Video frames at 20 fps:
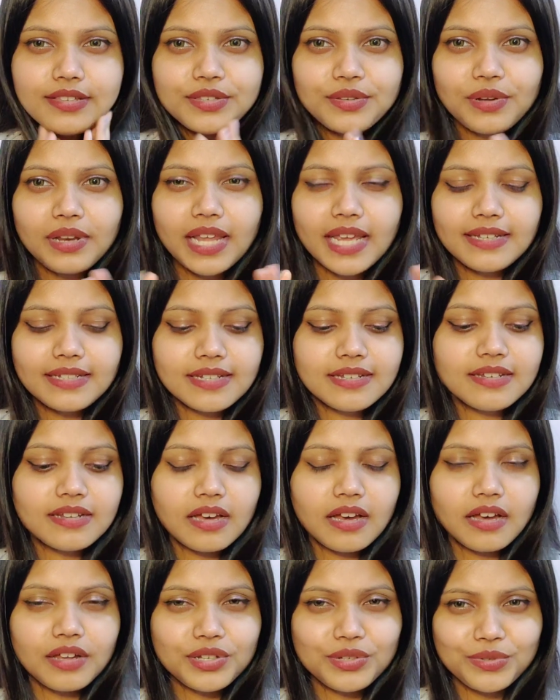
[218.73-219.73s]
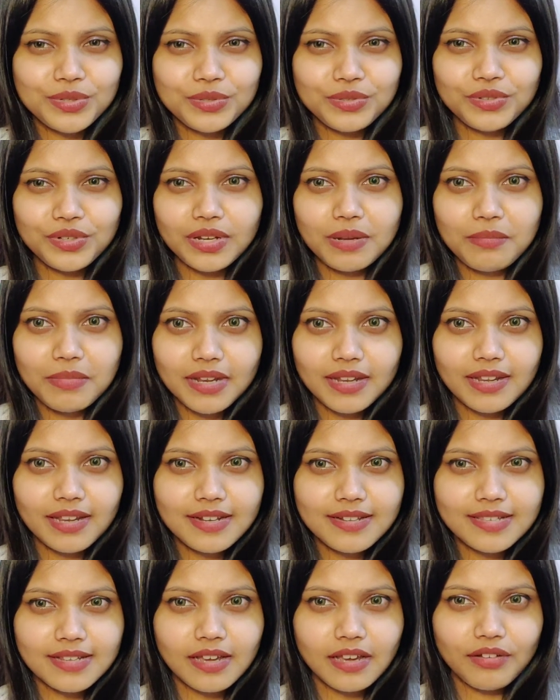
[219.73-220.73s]
So let it 2 to 3
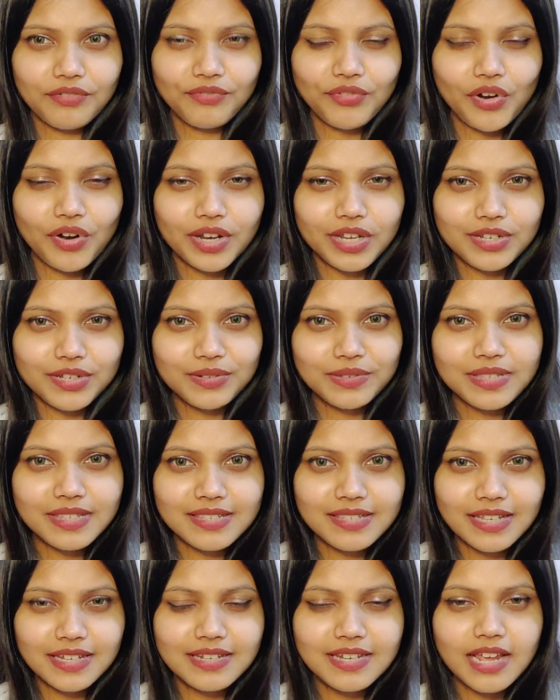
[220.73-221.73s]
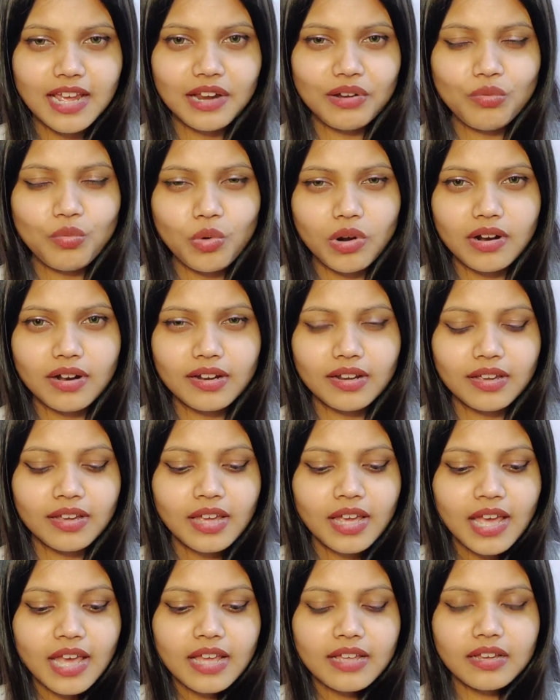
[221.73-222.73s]
minutes for it to sit and work.
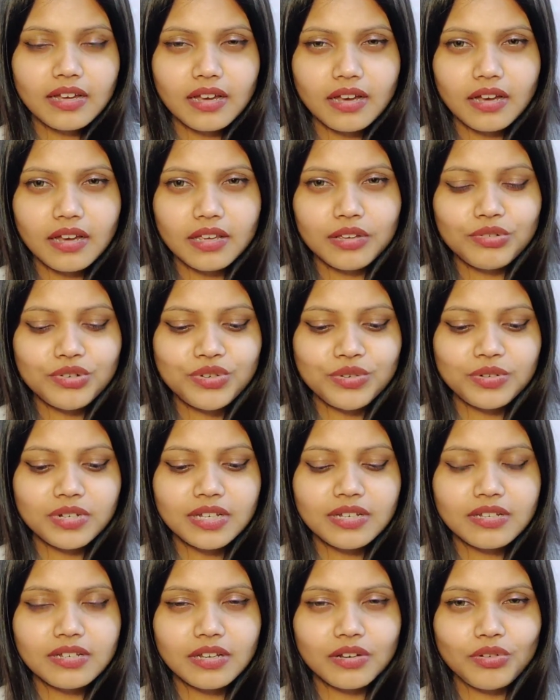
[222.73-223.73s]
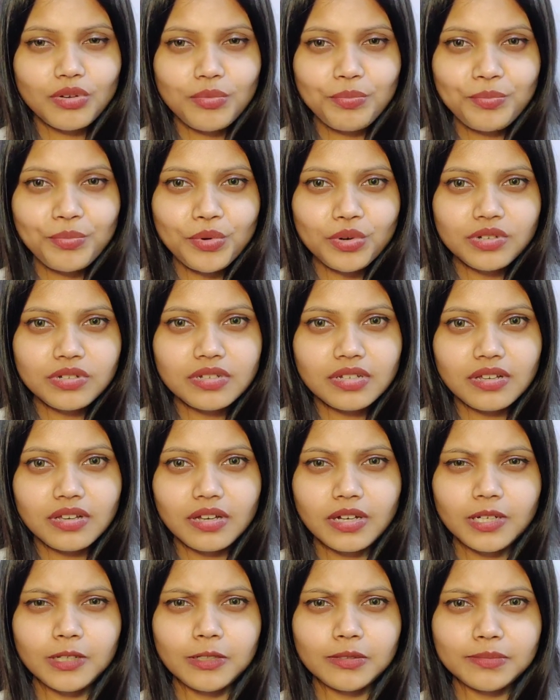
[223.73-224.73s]
You shouldn't, put...
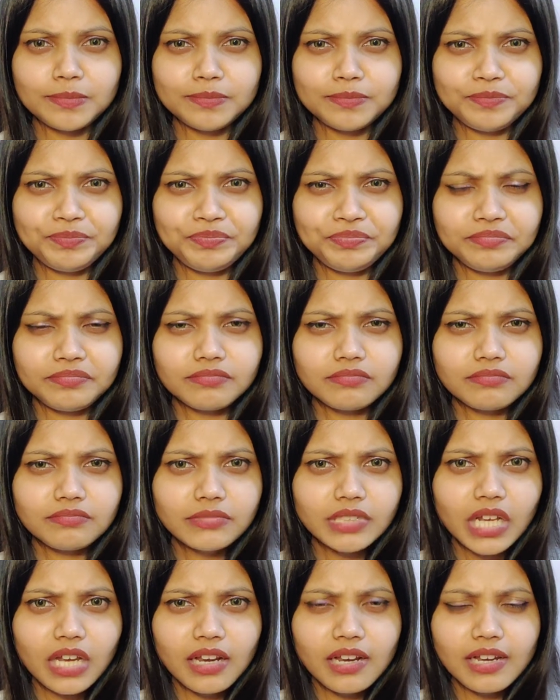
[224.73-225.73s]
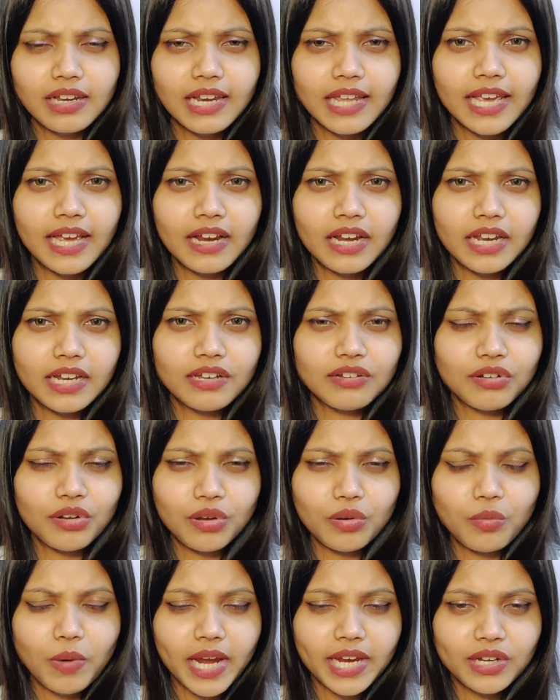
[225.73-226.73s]
layer
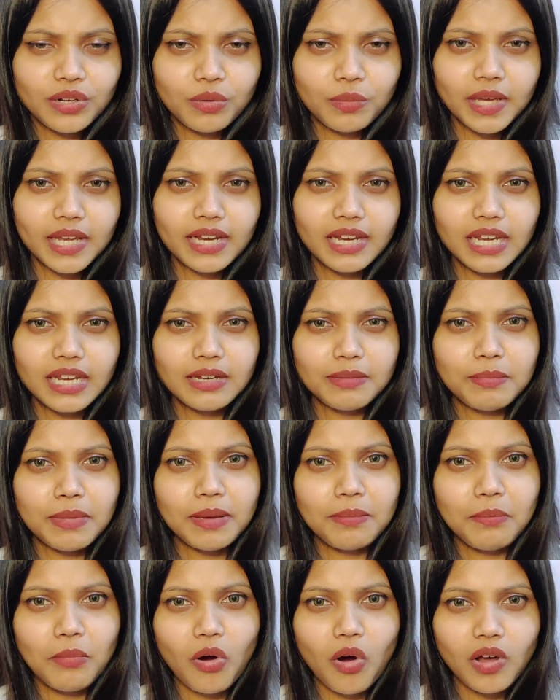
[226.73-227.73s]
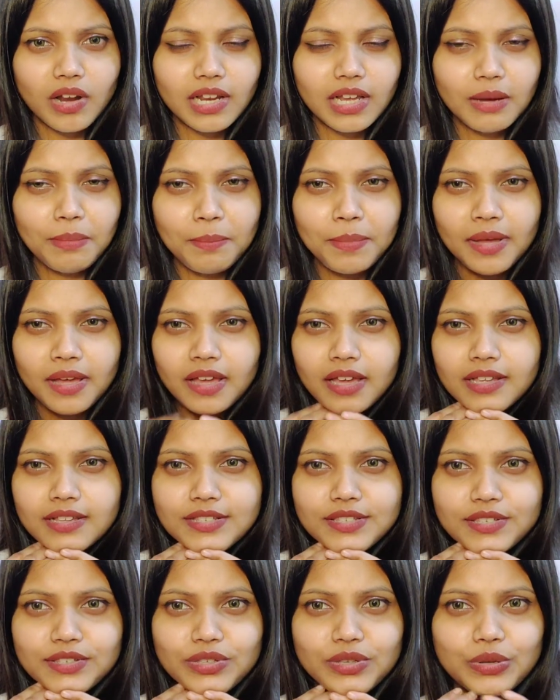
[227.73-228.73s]
it quite quickly, it may ball up.
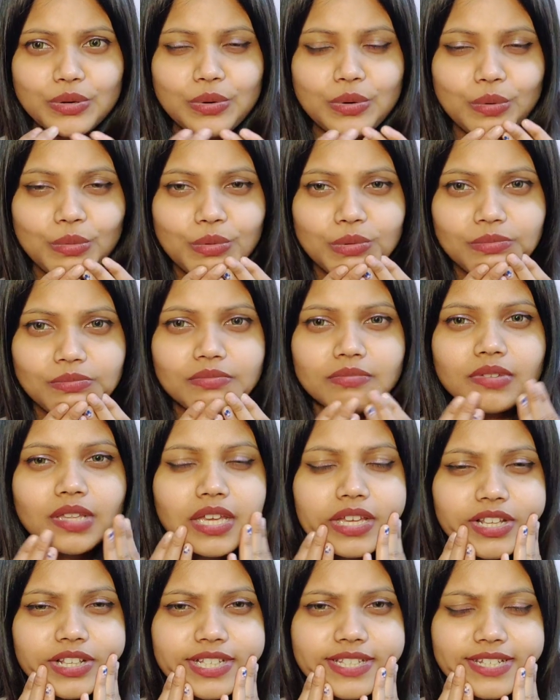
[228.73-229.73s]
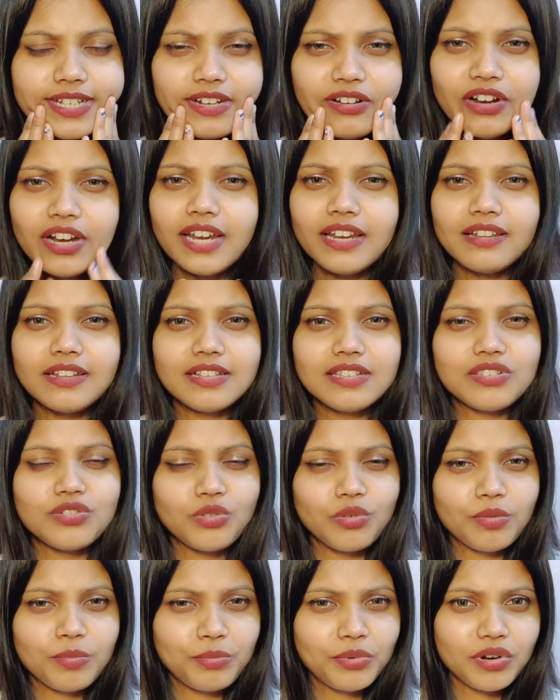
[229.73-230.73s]
So generally these
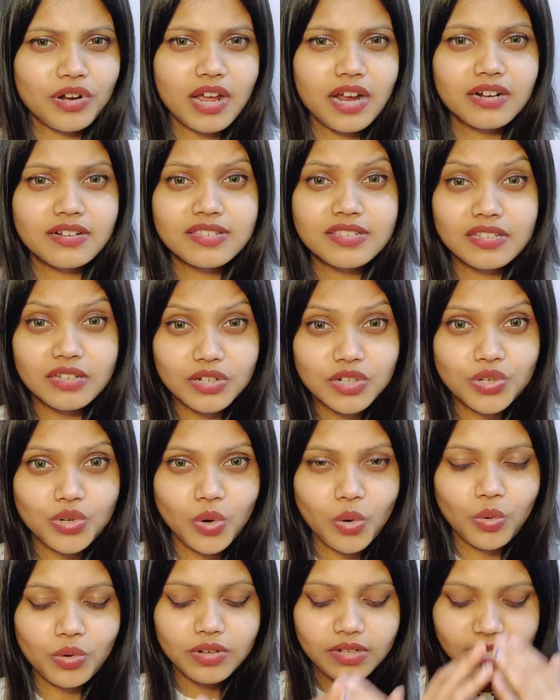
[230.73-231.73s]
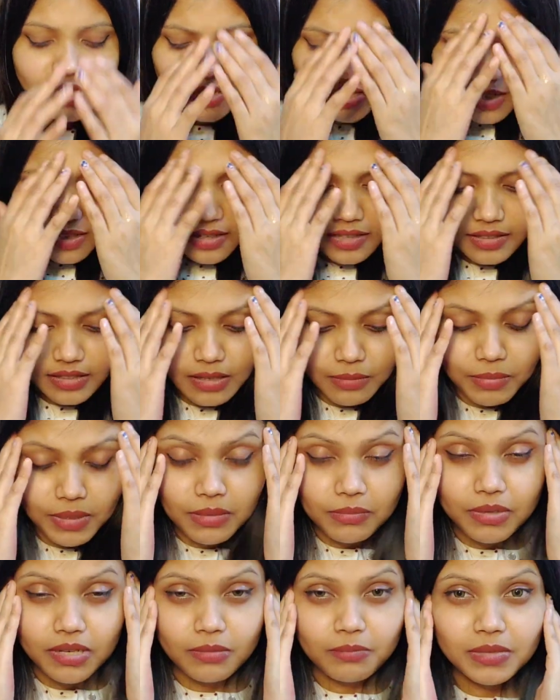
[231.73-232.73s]
products don't, the
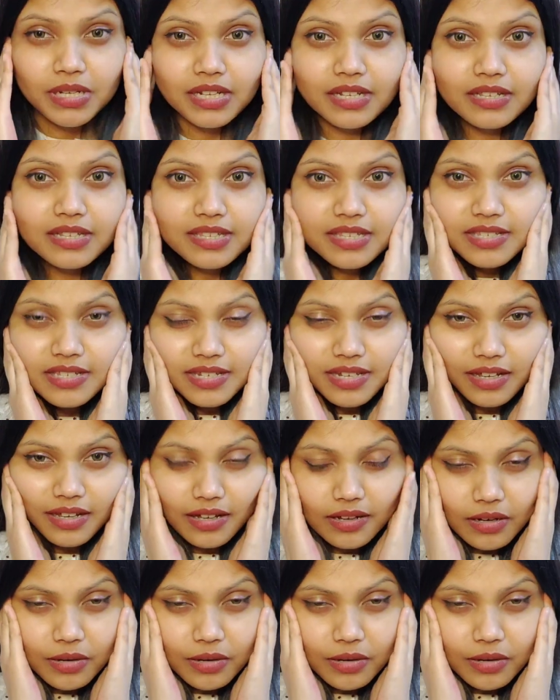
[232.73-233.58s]
Be Minimalist,